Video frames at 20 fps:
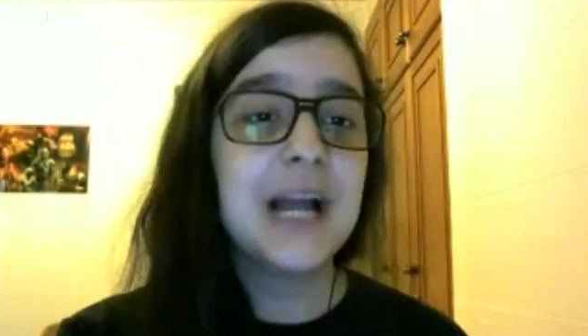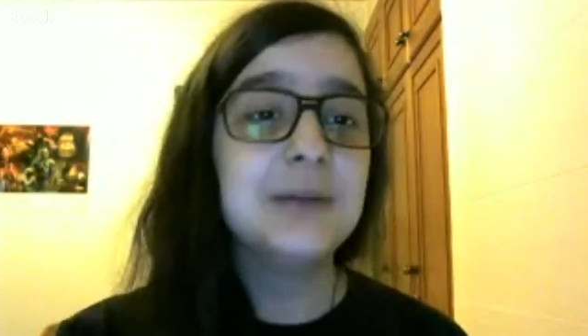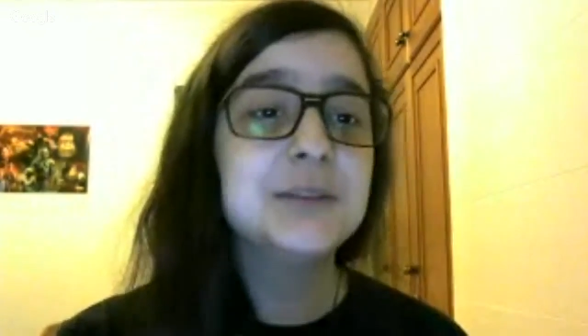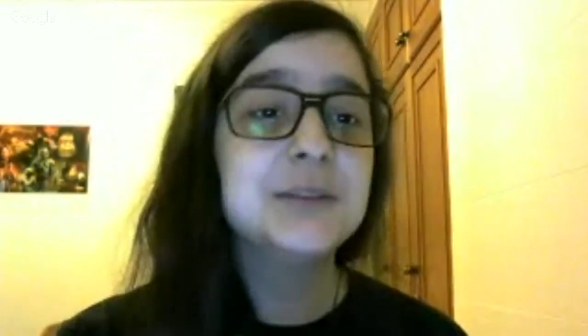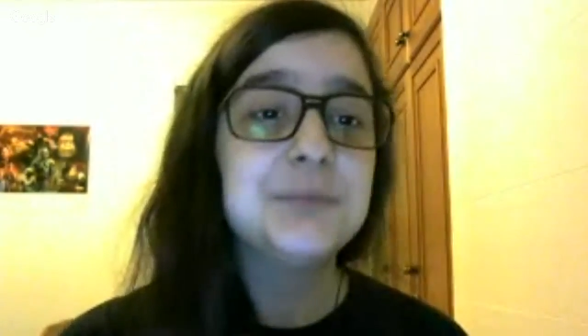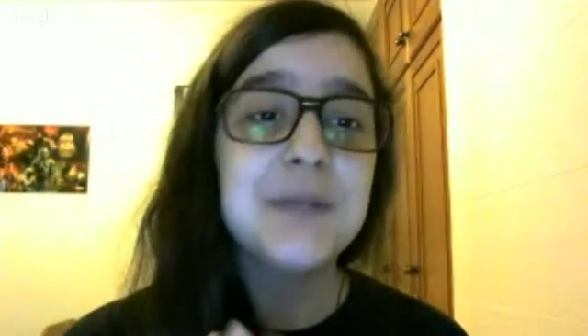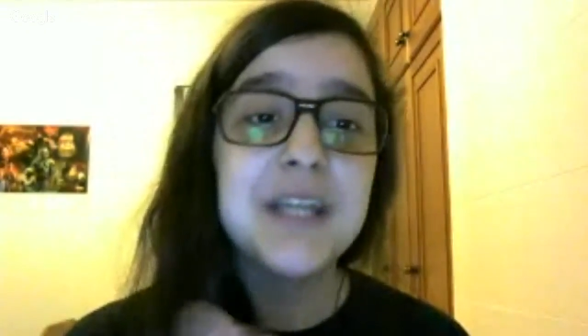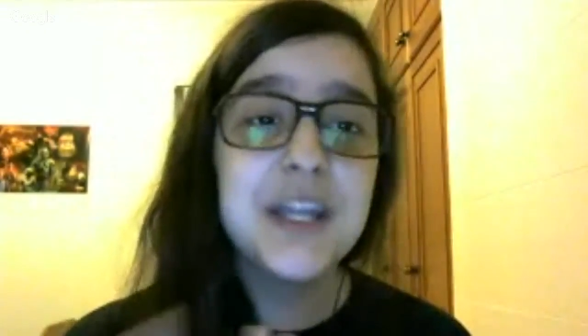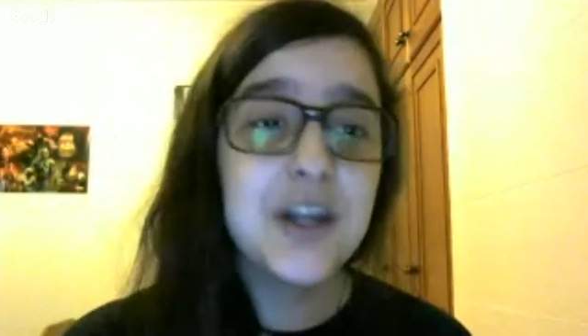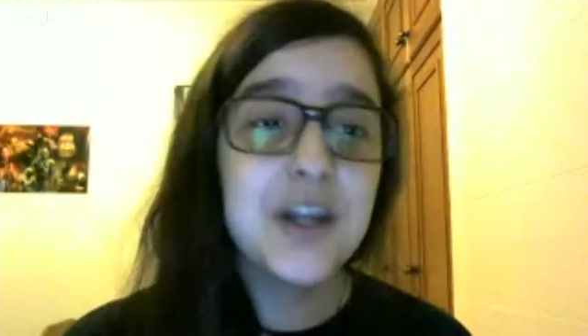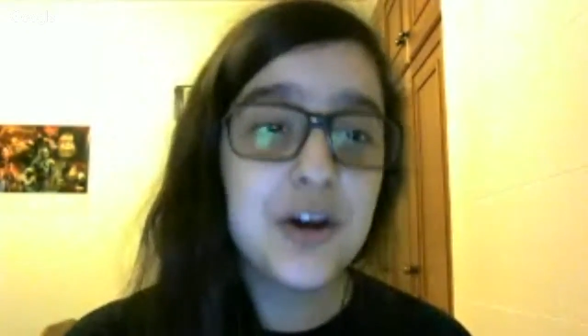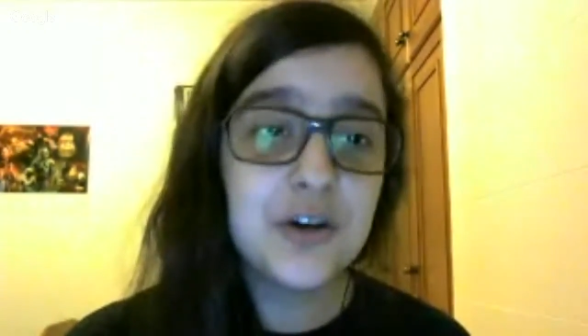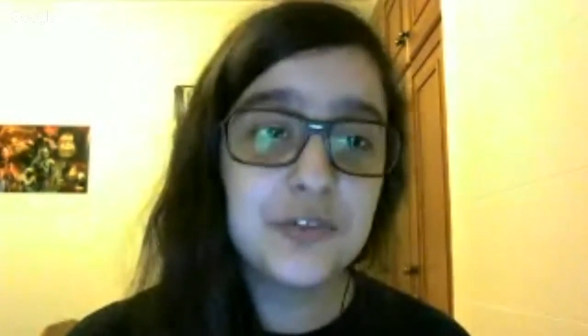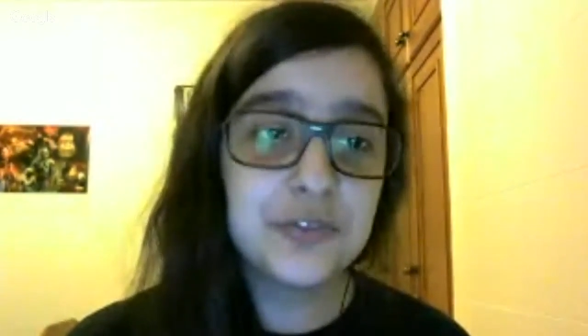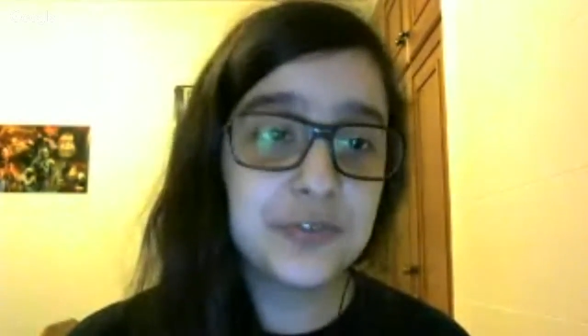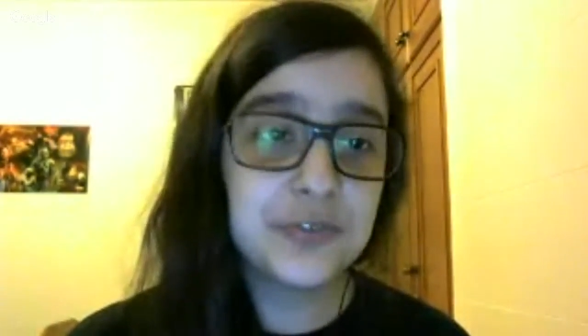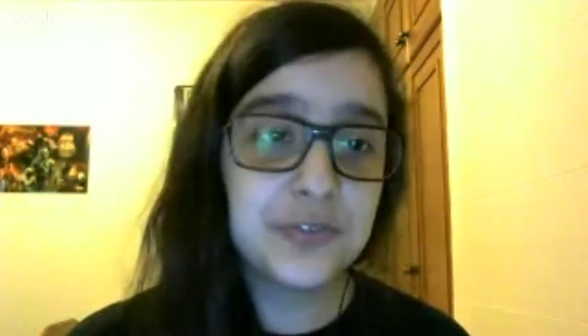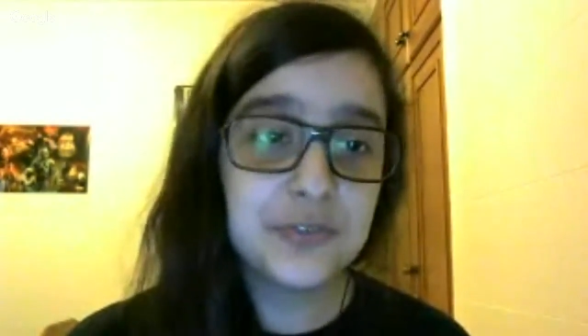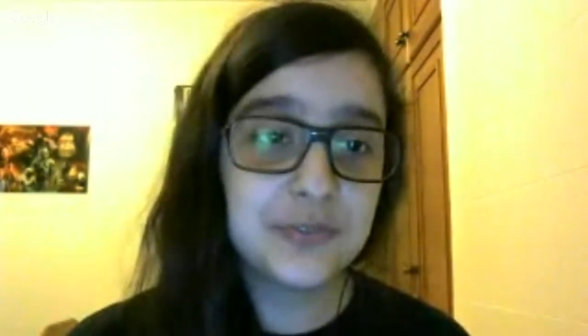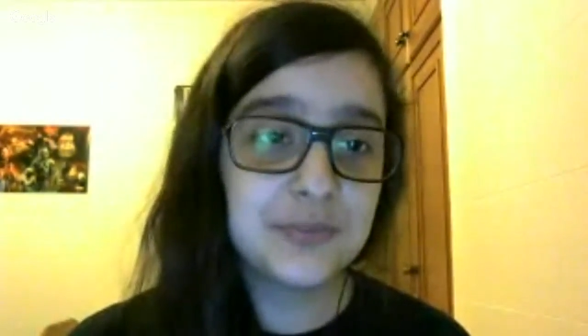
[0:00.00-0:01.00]
speaking
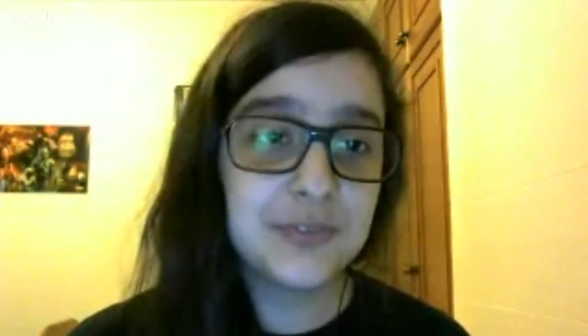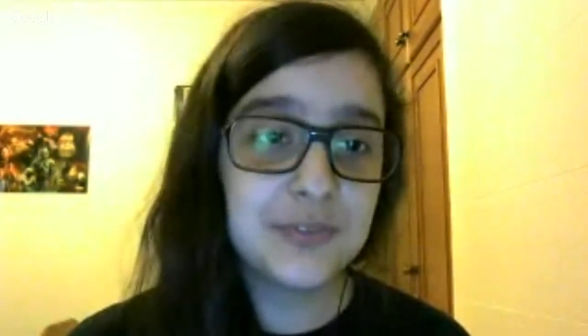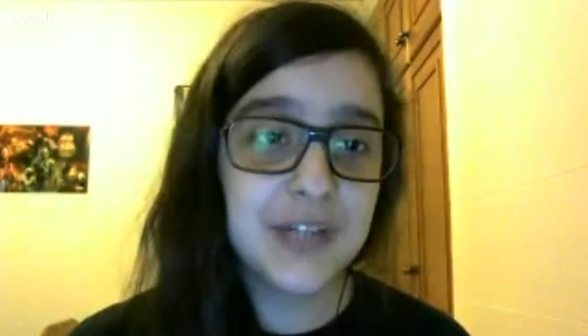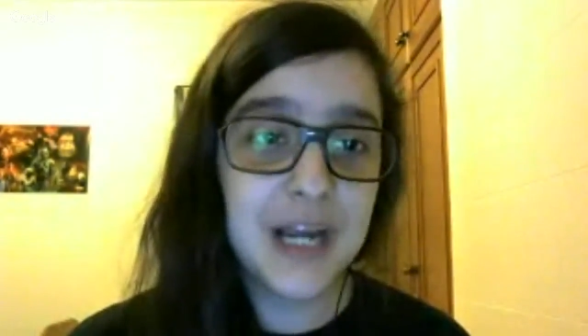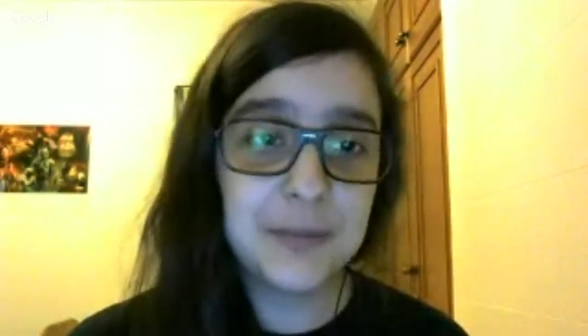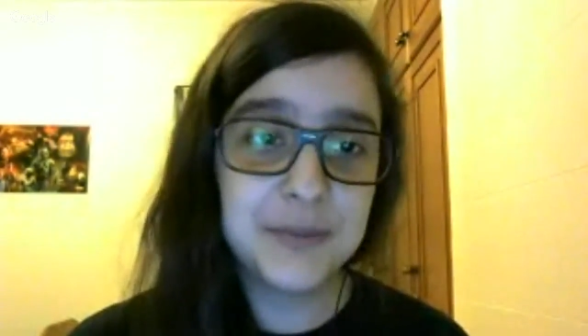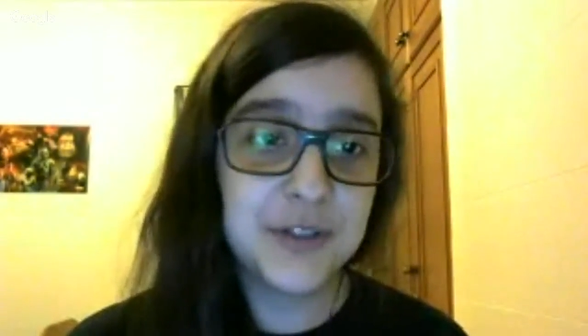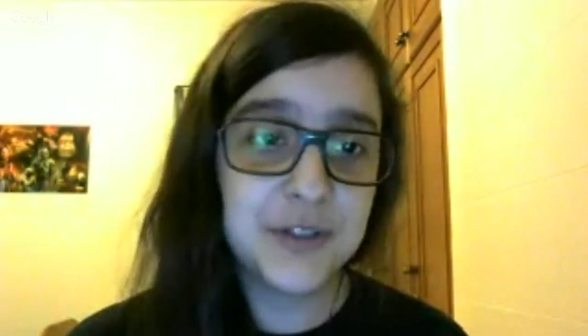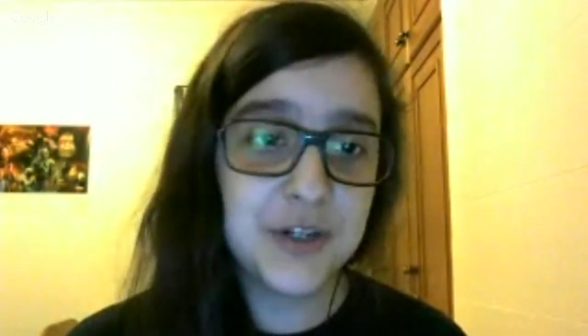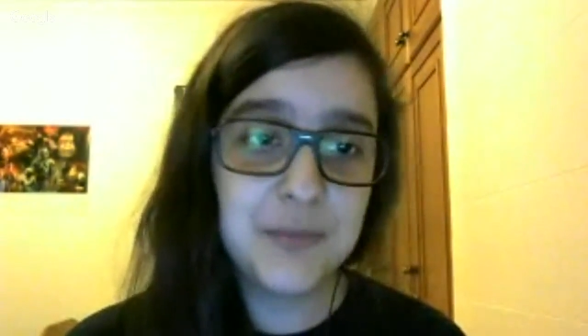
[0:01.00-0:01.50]
of Captain